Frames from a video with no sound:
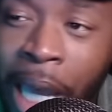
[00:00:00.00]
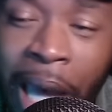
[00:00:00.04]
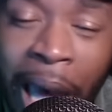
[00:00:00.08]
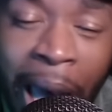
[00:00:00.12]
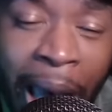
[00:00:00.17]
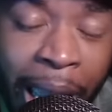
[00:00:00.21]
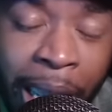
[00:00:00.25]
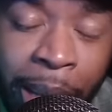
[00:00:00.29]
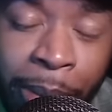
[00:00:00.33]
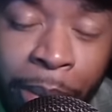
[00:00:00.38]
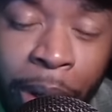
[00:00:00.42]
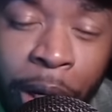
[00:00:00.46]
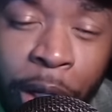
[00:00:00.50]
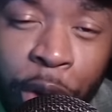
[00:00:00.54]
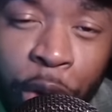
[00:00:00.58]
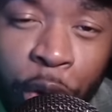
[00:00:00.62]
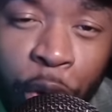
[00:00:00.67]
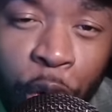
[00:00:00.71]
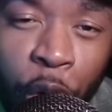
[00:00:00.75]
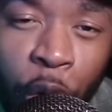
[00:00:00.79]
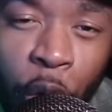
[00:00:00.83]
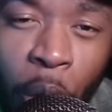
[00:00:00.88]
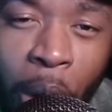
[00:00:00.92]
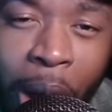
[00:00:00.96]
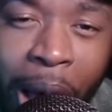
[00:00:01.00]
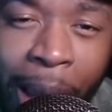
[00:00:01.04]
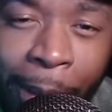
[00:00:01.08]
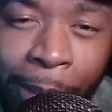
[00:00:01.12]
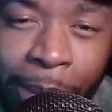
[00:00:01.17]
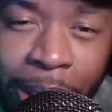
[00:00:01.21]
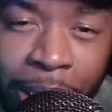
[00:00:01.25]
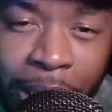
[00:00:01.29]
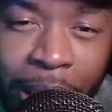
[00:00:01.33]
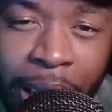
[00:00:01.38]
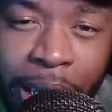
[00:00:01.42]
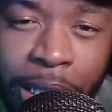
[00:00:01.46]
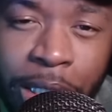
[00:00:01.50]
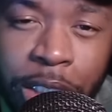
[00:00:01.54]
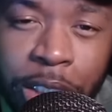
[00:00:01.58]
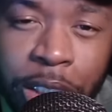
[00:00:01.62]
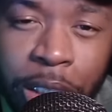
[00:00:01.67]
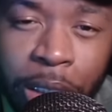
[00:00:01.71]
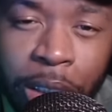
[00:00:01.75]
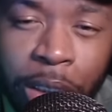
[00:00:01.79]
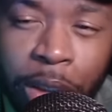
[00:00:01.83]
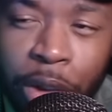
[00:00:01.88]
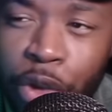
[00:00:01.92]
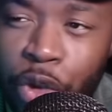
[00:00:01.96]
I am under no
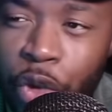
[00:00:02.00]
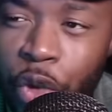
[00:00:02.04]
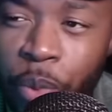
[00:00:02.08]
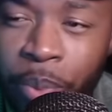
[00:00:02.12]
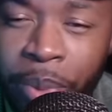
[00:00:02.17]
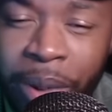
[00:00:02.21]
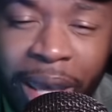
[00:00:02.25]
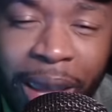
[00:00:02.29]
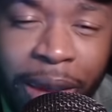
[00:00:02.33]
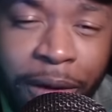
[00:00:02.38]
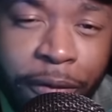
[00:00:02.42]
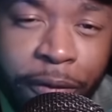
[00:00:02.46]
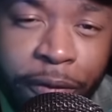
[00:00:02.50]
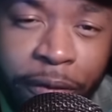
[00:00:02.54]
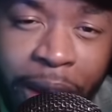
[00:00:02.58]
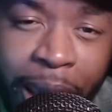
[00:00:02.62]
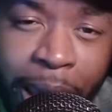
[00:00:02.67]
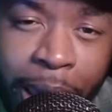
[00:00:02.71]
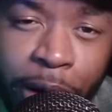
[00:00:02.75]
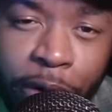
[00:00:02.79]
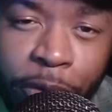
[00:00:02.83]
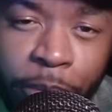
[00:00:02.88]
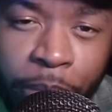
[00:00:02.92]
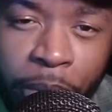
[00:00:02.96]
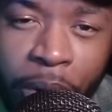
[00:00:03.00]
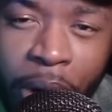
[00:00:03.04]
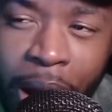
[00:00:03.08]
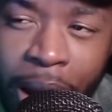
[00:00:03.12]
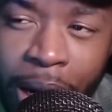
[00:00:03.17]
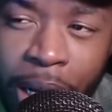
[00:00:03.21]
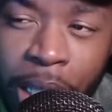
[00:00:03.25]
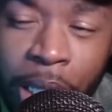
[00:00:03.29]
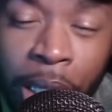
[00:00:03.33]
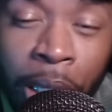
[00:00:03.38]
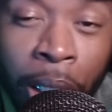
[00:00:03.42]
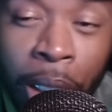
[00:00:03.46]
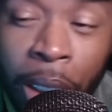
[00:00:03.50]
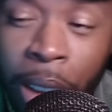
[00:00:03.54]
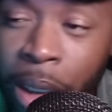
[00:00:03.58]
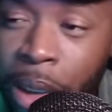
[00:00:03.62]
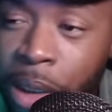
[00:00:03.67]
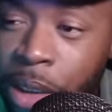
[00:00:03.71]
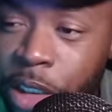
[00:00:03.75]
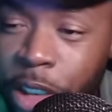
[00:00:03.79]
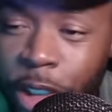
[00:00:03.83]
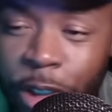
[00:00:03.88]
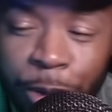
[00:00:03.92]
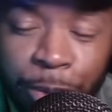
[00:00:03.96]
obligation to be a fan of Bronny
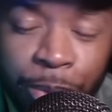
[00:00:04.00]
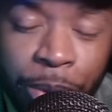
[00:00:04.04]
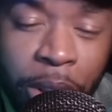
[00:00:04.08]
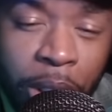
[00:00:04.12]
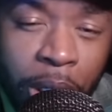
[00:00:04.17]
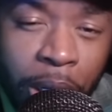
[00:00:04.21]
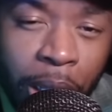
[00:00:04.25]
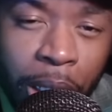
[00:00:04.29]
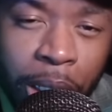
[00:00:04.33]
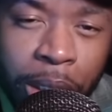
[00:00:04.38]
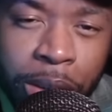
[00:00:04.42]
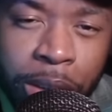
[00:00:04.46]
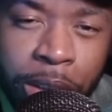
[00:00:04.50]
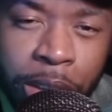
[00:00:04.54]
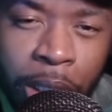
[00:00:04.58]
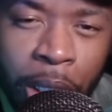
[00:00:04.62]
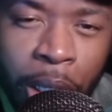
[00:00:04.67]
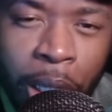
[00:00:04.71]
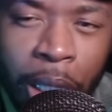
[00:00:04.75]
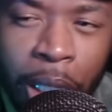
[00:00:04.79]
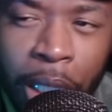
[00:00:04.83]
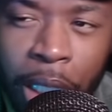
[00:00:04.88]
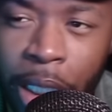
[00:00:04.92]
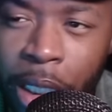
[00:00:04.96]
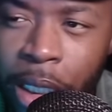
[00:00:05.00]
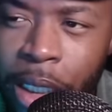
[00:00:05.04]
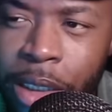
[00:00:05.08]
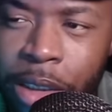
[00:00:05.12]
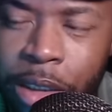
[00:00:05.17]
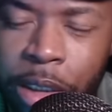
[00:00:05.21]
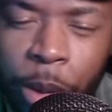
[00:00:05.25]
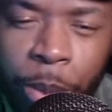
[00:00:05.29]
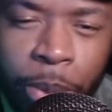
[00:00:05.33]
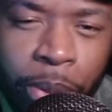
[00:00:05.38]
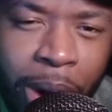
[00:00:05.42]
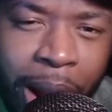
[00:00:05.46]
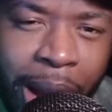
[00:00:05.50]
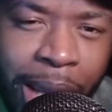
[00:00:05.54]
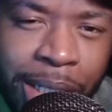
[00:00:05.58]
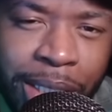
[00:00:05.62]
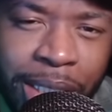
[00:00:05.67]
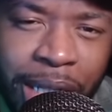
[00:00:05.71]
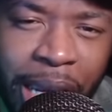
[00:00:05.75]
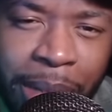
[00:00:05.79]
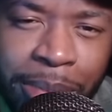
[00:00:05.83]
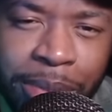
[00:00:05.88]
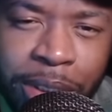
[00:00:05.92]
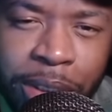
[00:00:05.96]
just because he is LeBron
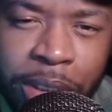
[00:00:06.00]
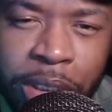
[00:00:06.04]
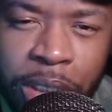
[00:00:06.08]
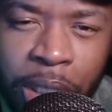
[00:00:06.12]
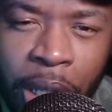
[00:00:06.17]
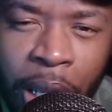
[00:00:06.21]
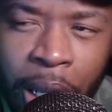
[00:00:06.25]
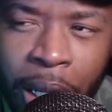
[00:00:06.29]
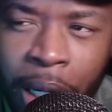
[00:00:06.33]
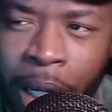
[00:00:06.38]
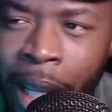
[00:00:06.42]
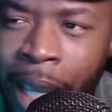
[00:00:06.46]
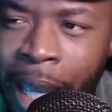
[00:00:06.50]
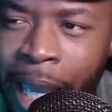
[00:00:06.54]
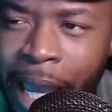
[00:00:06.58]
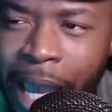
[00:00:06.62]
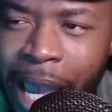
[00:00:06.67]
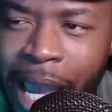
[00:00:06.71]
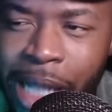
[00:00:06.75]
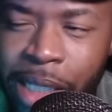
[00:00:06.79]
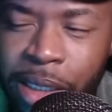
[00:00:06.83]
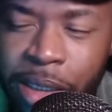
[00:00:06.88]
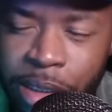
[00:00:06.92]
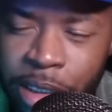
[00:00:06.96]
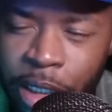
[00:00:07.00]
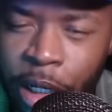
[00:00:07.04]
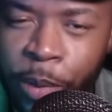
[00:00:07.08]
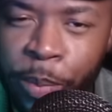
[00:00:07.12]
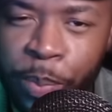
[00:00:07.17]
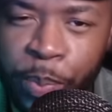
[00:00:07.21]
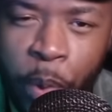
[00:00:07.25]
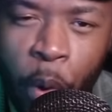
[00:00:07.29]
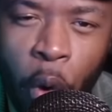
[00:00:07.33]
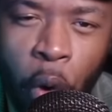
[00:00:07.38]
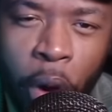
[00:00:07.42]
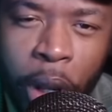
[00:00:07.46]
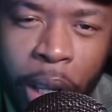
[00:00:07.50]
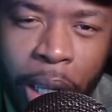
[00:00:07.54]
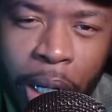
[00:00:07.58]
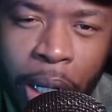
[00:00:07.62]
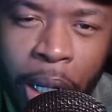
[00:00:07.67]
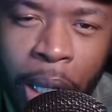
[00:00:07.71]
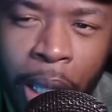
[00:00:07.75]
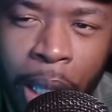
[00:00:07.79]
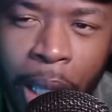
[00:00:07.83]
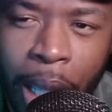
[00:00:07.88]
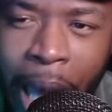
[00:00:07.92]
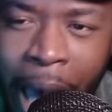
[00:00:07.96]
James' son. At some point,
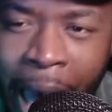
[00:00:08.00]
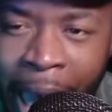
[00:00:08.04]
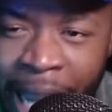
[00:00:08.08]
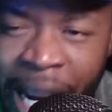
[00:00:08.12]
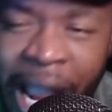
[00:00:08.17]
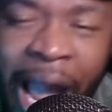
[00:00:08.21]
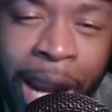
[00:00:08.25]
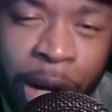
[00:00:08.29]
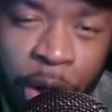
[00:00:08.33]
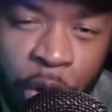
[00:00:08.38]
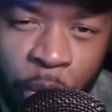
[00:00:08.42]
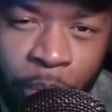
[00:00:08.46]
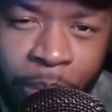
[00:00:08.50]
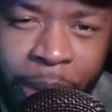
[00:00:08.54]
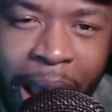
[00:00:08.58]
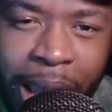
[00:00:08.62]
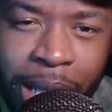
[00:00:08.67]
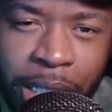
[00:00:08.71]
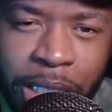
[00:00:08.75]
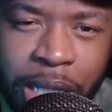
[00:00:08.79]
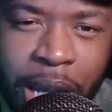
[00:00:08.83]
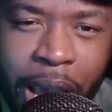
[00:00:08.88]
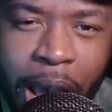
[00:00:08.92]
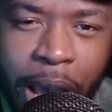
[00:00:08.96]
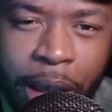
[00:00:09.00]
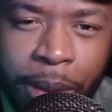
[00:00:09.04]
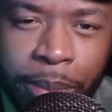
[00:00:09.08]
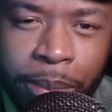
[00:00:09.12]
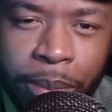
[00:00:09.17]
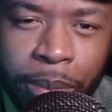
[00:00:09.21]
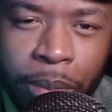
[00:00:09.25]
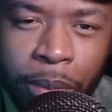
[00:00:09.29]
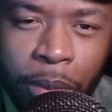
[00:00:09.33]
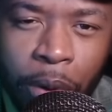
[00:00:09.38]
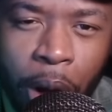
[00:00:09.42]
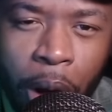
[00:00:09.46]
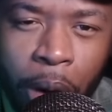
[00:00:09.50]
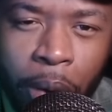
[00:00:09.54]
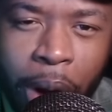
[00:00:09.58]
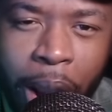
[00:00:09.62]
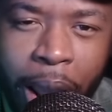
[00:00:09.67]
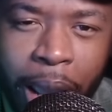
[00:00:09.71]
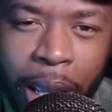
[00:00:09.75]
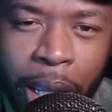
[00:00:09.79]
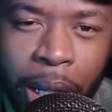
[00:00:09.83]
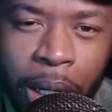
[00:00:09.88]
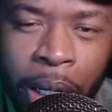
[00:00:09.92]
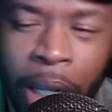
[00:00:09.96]
I got to do my job, all
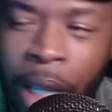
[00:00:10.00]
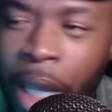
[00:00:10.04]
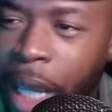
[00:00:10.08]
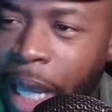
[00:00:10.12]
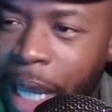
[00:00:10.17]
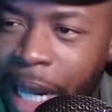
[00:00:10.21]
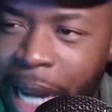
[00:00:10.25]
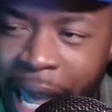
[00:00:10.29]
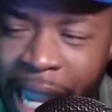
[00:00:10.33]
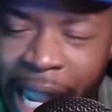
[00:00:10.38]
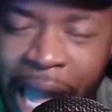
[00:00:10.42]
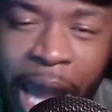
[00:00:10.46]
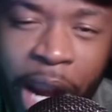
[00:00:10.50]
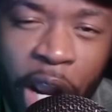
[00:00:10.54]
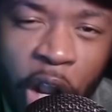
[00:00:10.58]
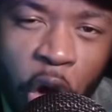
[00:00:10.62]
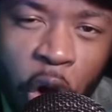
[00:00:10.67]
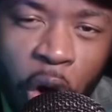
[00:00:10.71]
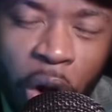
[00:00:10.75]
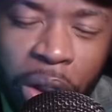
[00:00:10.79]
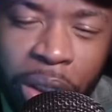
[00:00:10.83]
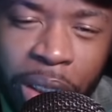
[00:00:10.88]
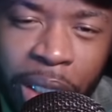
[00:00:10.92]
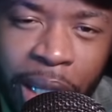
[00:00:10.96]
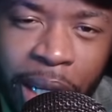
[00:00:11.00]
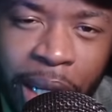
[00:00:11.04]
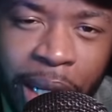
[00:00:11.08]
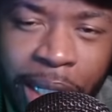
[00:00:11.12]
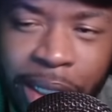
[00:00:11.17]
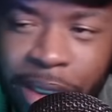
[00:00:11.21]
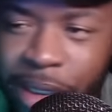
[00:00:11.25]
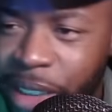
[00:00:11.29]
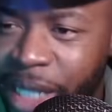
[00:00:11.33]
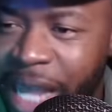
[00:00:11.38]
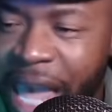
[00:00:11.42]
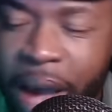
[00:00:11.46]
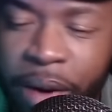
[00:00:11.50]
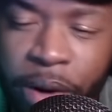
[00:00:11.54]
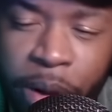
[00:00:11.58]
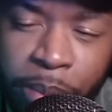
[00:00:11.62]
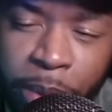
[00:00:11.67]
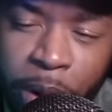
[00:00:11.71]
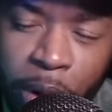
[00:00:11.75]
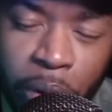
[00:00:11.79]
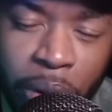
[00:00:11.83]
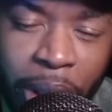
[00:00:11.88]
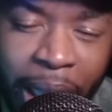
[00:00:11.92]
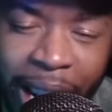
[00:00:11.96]
right? And I got to call things down the
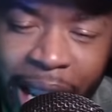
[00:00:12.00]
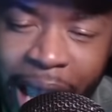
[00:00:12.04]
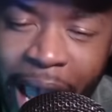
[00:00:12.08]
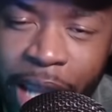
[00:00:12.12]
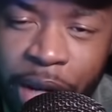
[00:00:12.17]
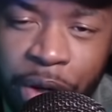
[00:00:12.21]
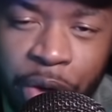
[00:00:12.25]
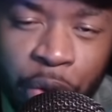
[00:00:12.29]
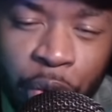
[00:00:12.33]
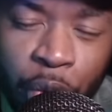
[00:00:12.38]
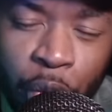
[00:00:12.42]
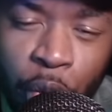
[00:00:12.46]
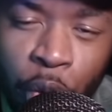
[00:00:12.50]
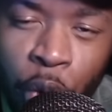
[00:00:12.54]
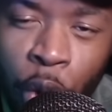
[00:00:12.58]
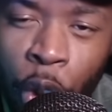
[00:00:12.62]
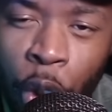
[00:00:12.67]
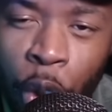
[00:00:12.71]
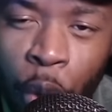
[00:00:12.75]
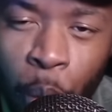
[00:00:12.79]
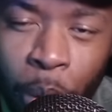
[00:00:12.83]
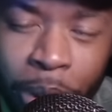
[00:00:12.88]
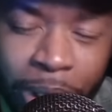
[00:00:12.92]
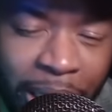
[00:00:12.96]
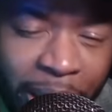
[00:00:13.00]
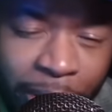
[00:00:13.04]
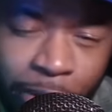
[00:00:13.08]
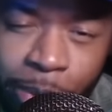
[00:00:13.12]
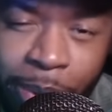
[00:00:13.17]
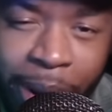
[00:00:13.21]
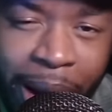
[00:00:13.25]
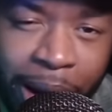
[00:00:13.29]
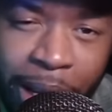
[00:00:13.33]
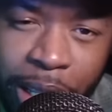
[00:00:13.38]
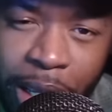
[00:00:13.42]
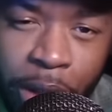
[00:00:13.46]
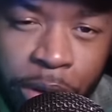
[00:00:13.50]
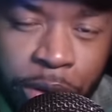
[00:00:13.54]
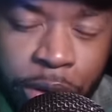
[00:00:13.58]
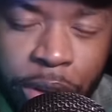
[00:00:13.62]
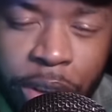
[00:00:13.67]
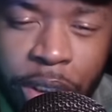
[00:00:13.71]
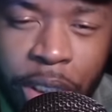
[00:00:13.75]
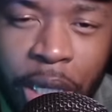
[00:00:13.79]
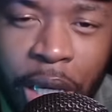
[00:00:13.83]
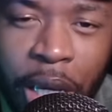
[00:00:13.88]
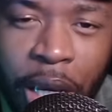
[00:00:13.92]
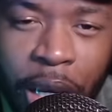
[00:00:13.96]
middle like I do with everybody
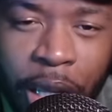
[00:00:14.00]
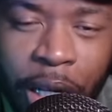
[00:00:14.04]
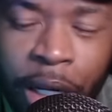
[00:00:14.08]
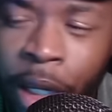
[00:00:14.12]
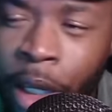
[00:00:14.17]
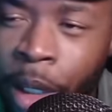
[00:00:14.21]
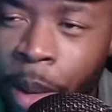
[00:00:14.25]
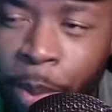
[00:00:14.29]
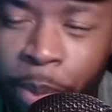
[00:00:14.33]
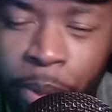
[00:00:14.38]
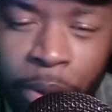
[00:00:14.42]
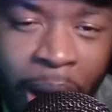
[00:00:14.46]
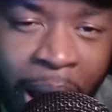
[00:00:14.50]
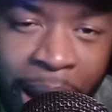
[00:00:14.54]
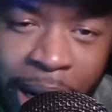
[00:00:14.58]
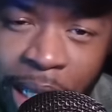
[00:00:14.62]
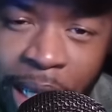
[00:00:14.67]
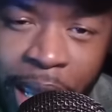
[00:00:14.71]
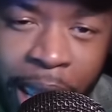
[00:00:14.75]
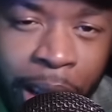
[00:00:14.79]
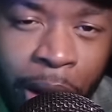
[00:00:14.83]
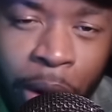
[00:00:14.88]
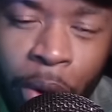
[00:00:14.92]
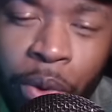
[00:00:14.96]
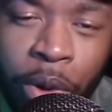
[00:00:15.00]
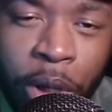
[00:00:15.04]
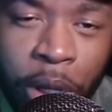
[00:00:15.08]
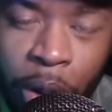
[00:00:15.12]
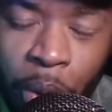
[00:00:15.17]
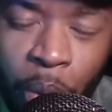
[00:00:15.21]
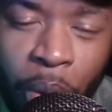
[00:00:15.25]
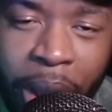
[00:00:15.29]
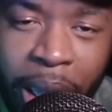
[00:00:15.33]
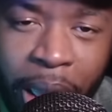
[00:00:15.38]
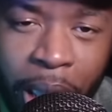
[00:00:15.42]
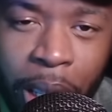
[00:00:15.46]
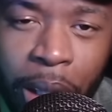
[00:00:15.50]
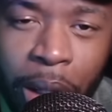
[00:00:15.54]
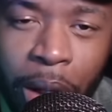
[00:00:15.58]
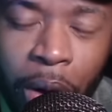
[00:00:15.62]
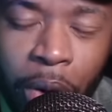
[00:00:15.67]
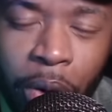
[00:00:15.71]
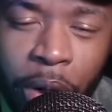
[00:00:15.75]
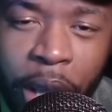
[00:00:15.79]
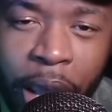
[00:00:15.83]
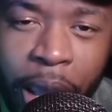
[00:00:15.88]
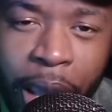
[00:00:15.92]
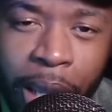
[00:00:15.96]
else's kid. Bronny ain't going to get away,
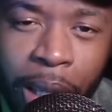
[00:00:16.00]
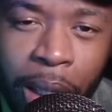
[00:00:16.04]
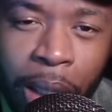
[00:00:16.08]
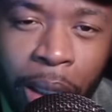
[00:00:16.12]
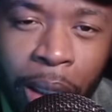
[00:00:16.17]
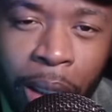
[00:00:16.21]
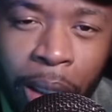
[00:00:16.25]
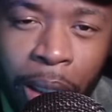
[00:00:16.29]
okay?